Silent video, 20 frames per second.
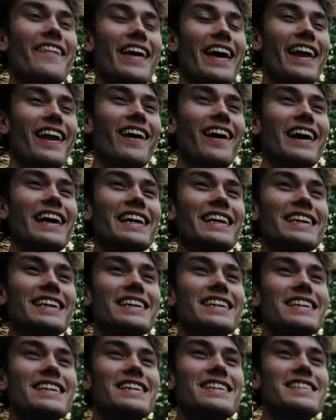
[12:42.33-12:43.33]
And then like,
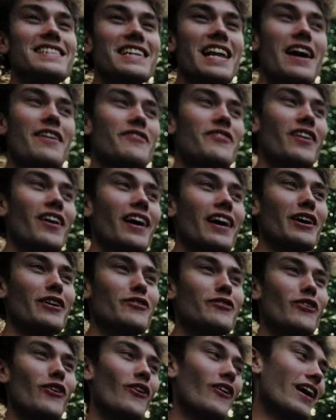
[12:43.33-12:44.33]
slept for
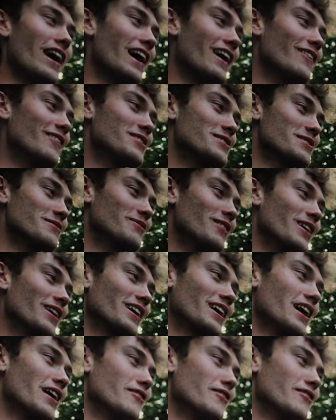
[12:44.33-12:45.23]
like 4 hours and woke